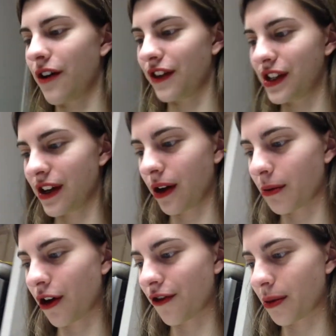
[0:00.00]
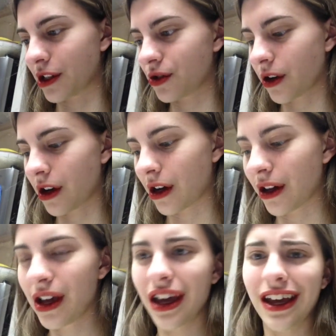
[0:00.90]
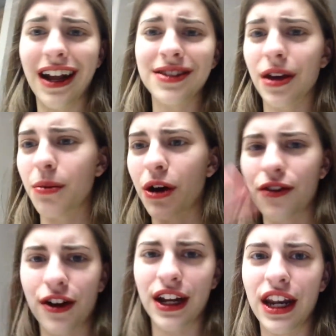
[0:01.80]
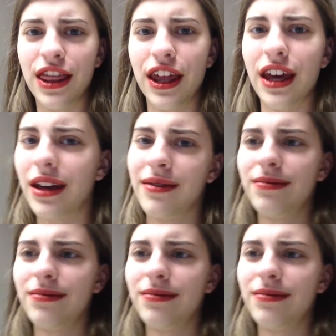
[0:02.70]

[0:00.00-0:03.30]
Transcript: It didn't come off on my straw. It hasn't come off on anything.